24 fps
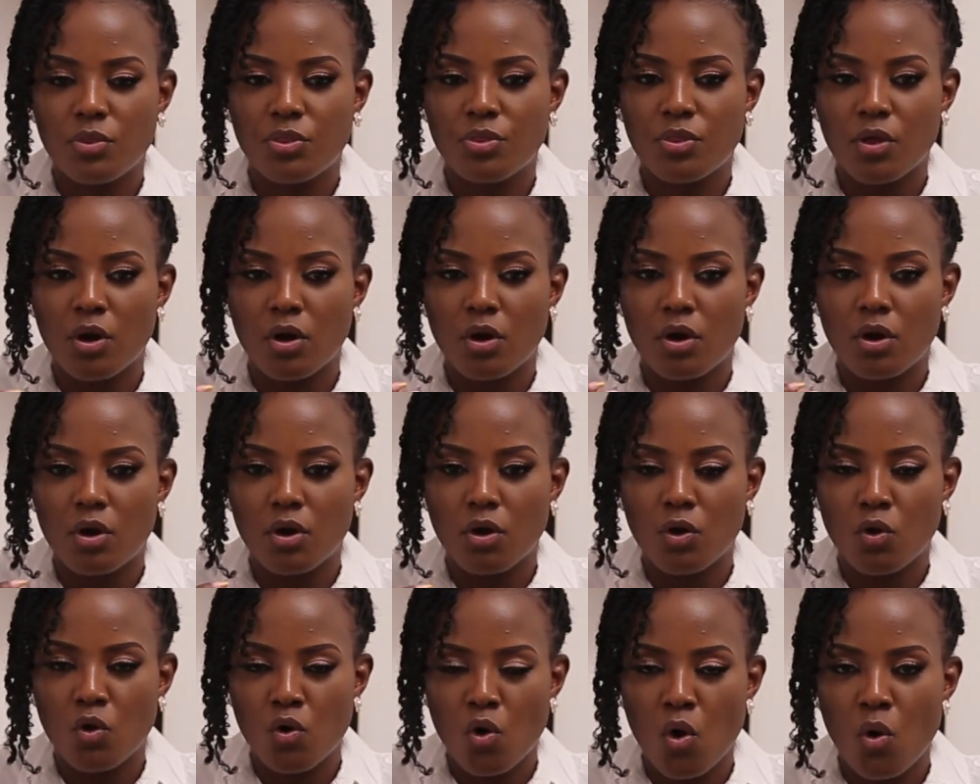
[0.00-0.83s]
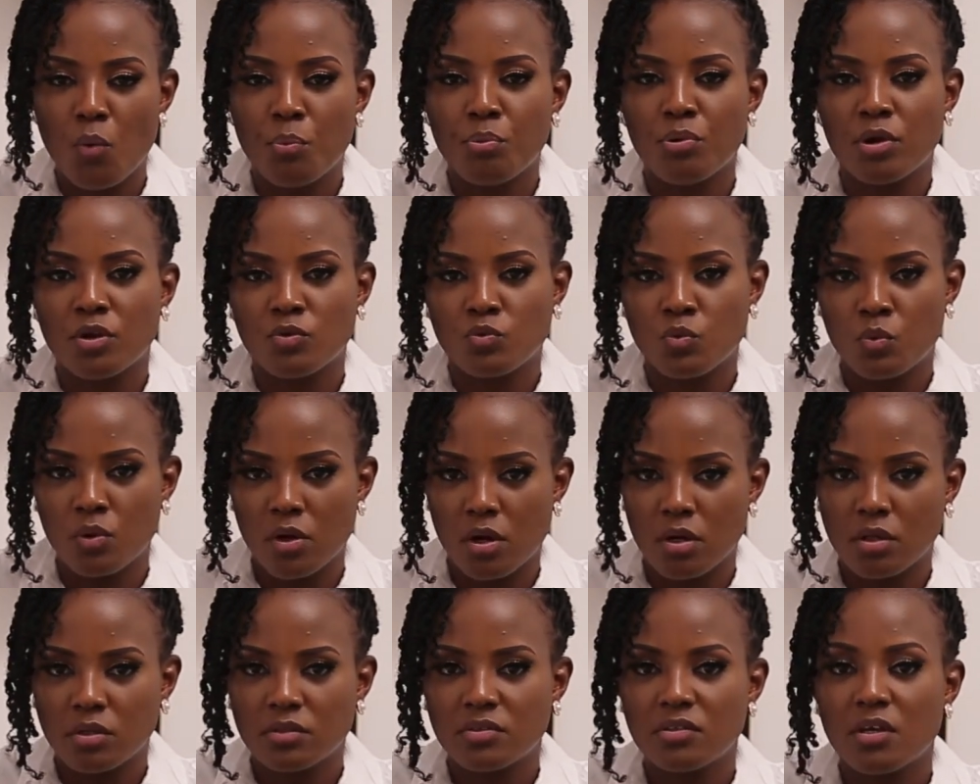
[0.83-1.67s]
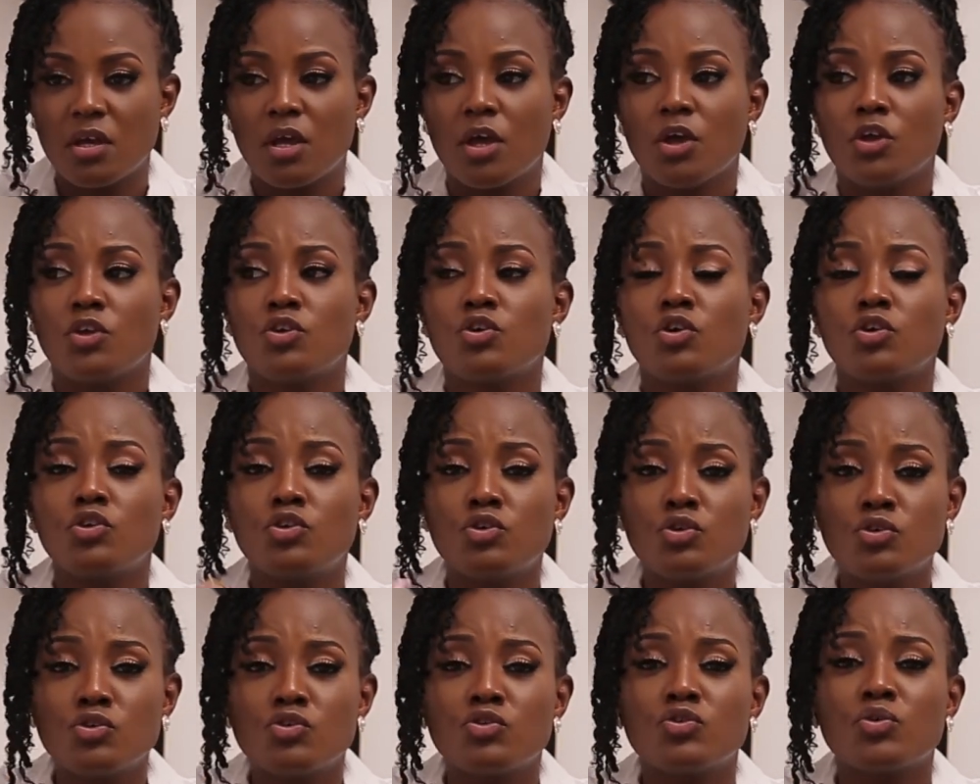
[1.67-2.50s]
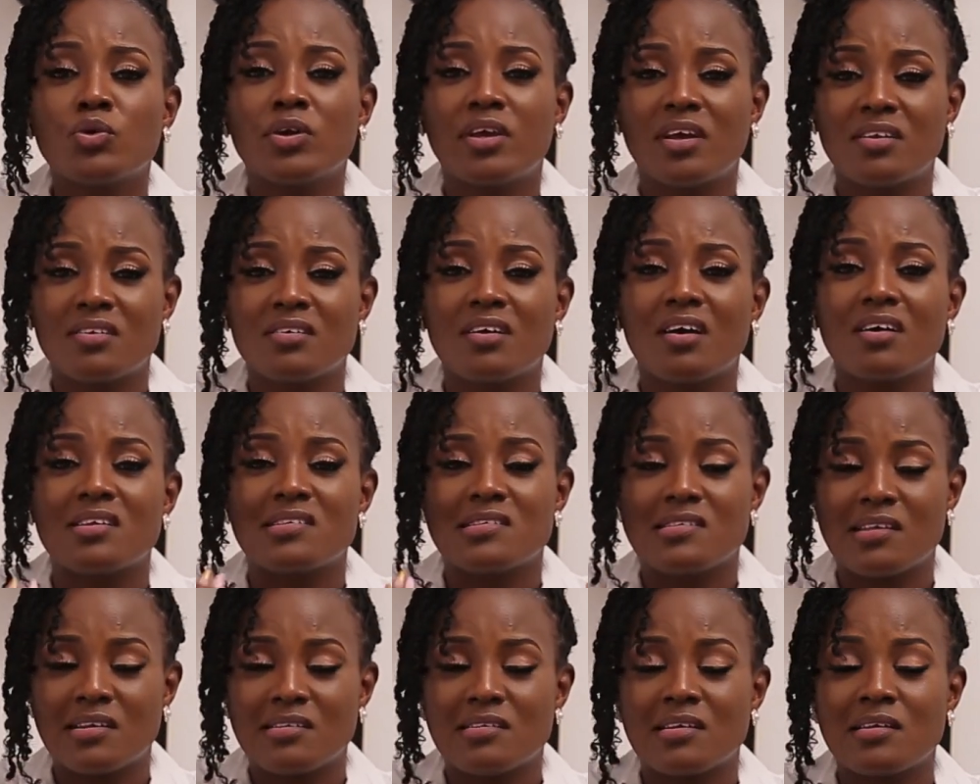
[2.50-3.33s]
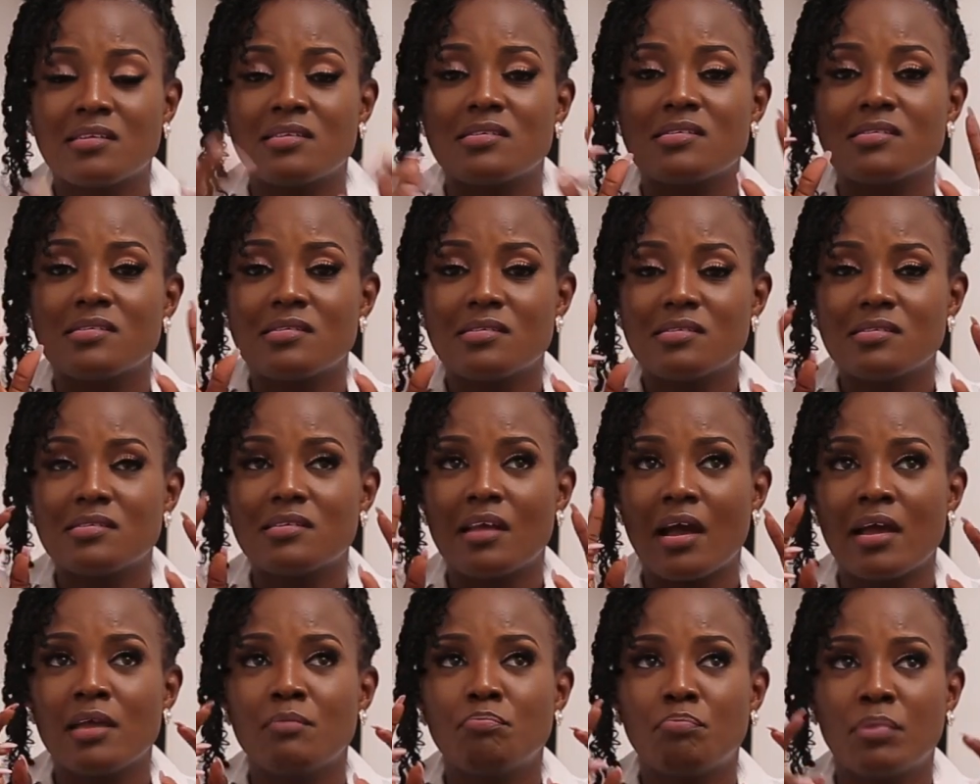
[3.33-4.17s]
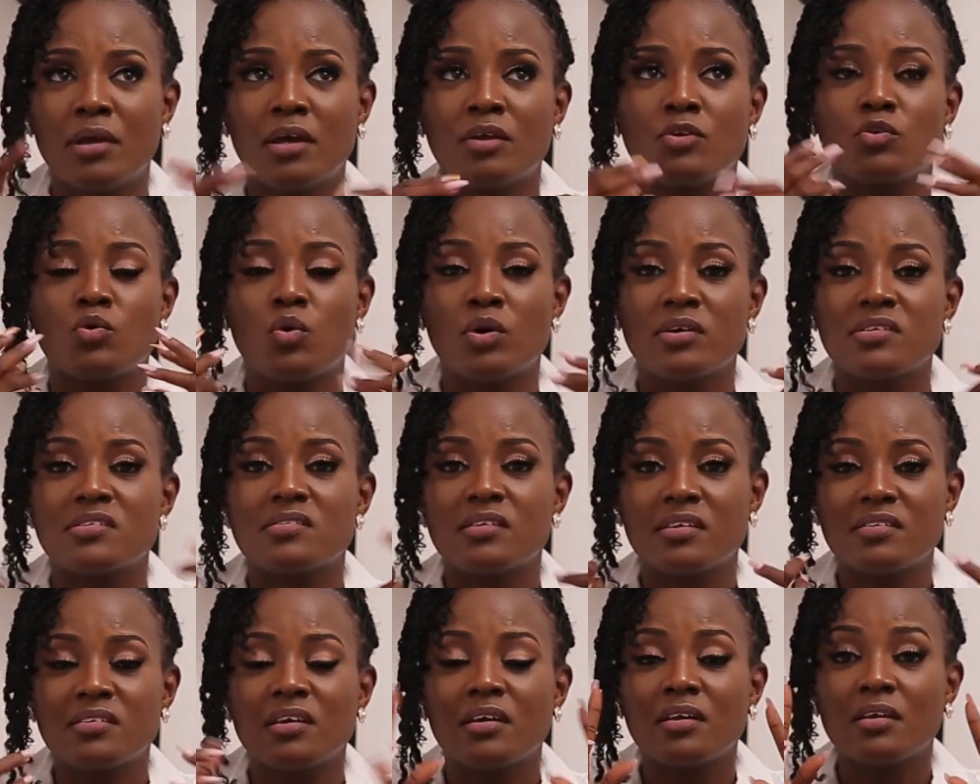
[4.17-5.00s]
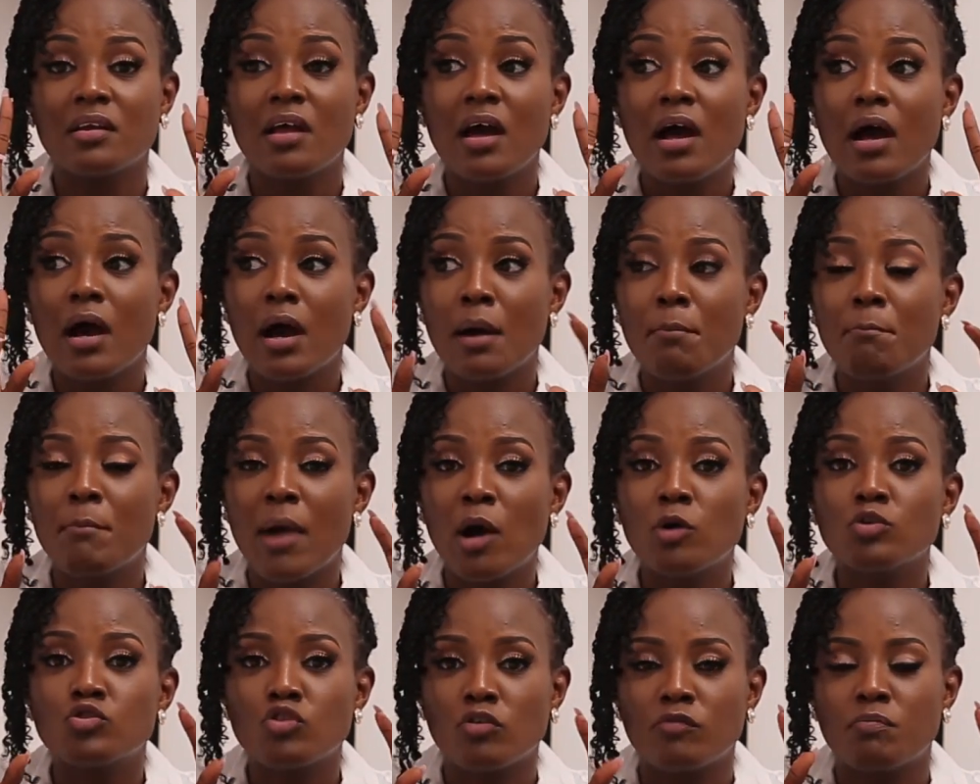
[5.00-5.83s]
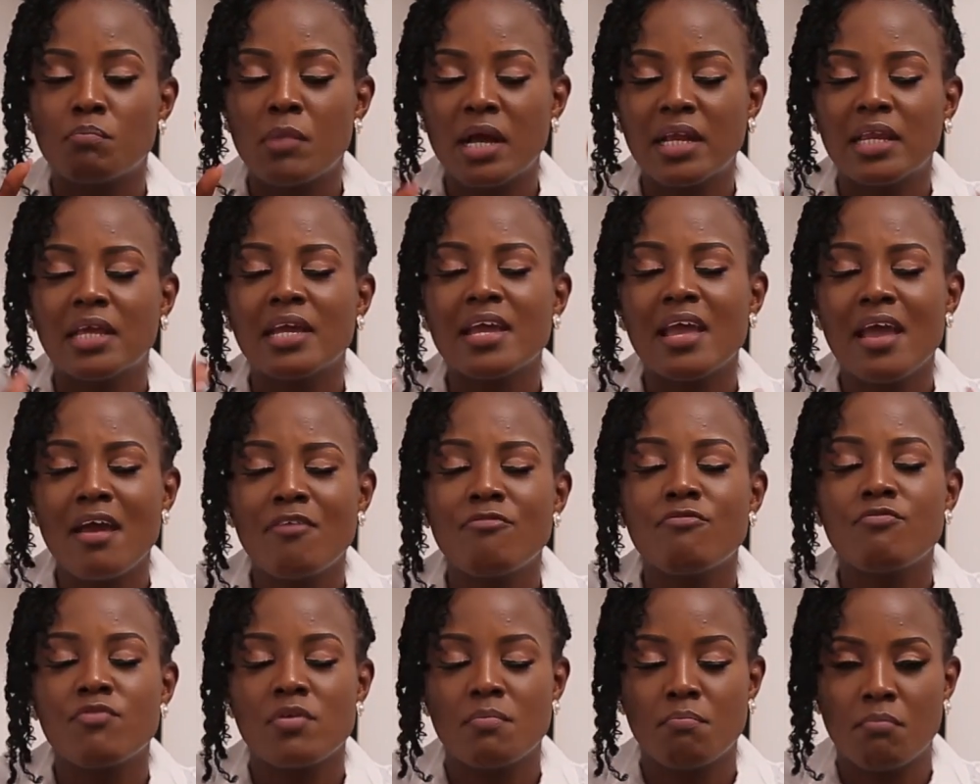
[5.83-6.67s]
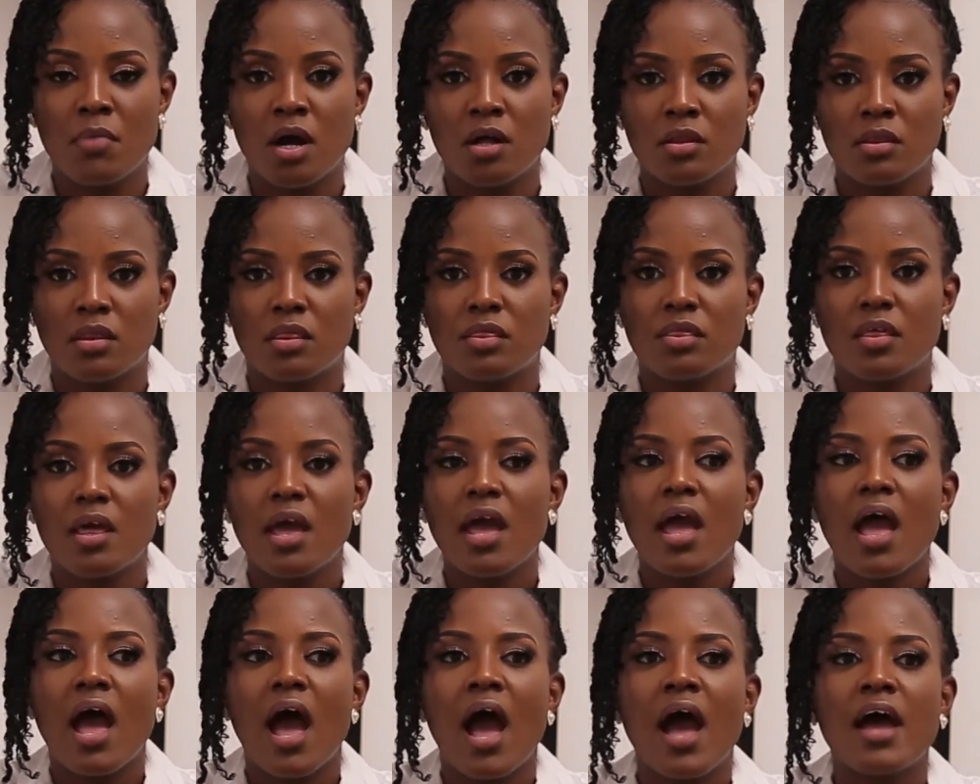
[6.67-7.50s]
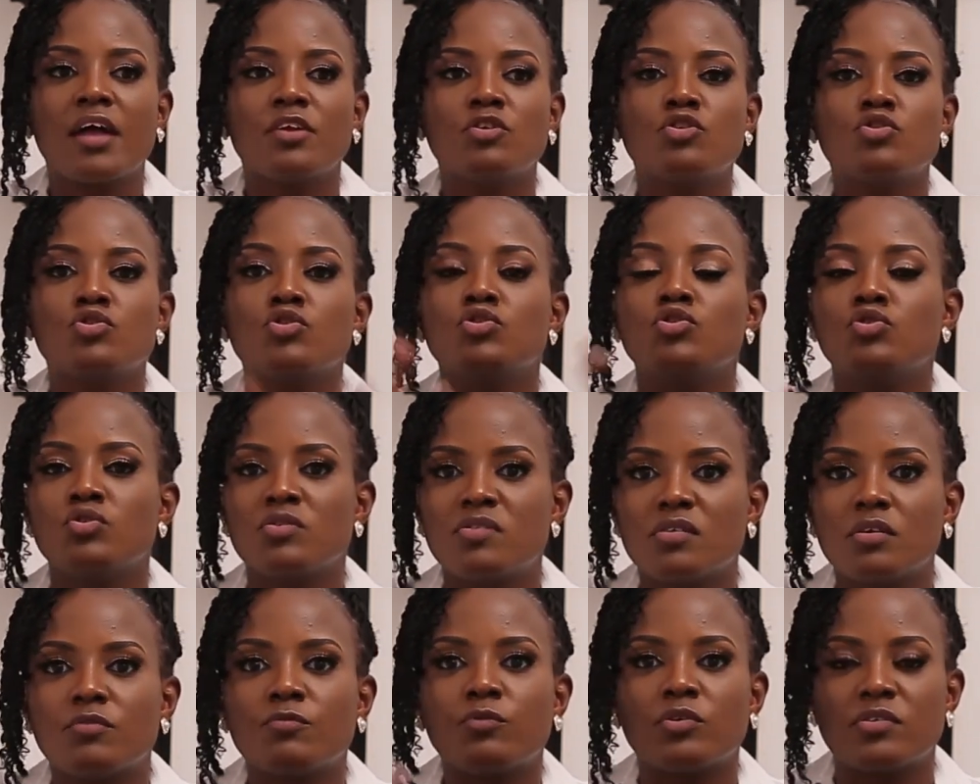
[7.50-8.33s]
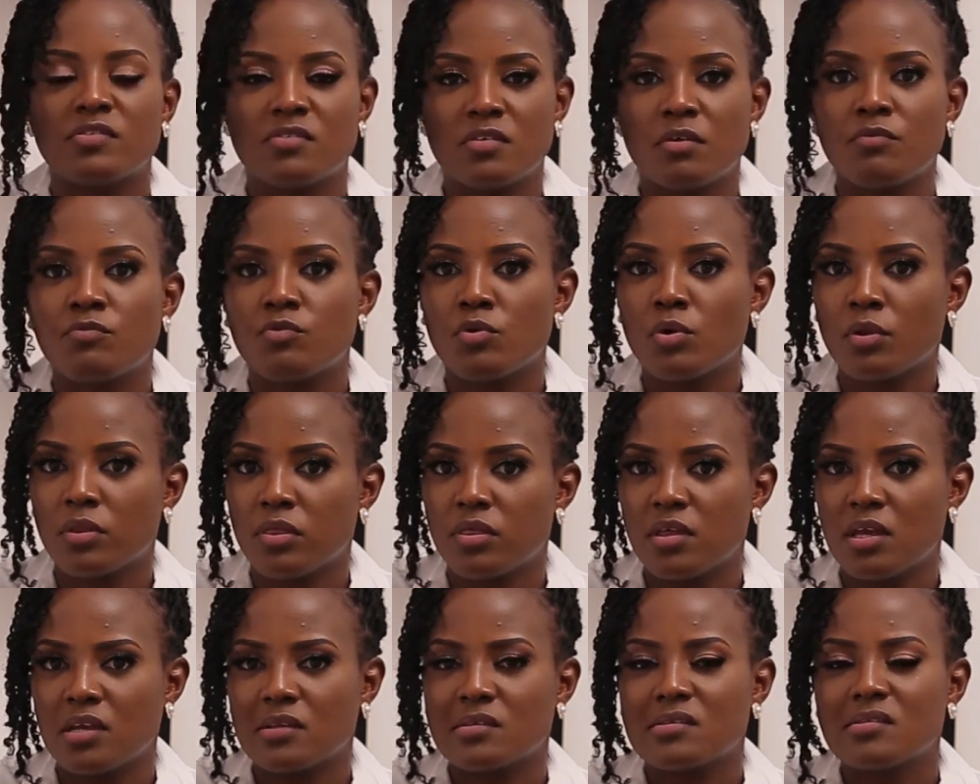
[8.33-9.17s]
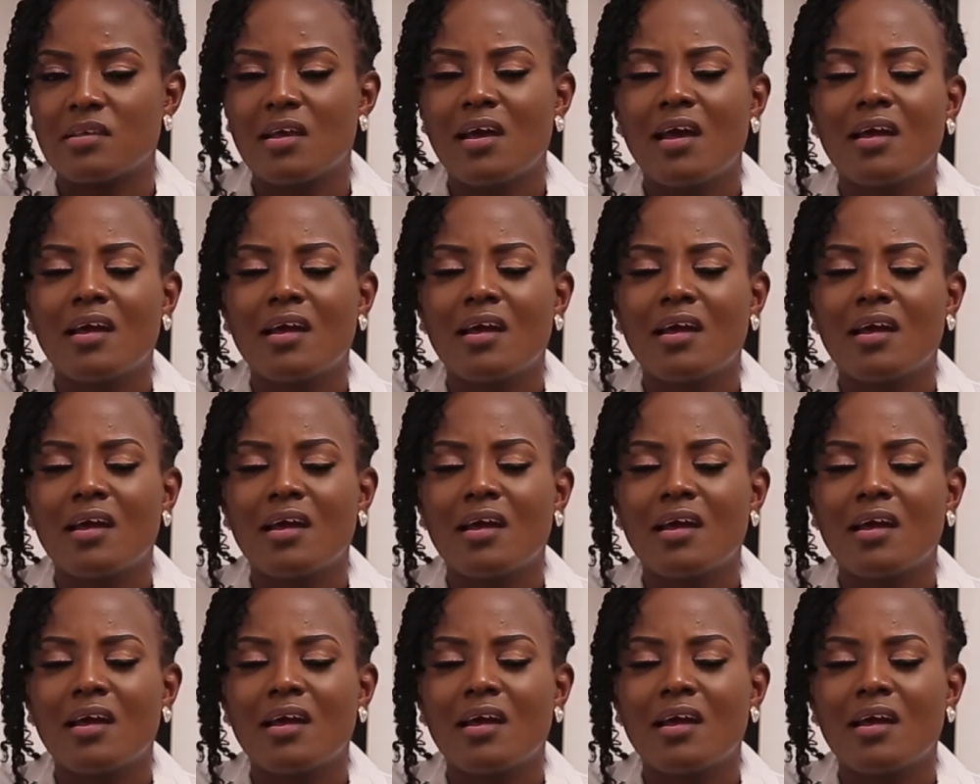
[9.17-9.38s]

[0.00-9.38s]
the corporate world, you're used to getting a certain stipend or a certain amount of money every month, and you use it for several things.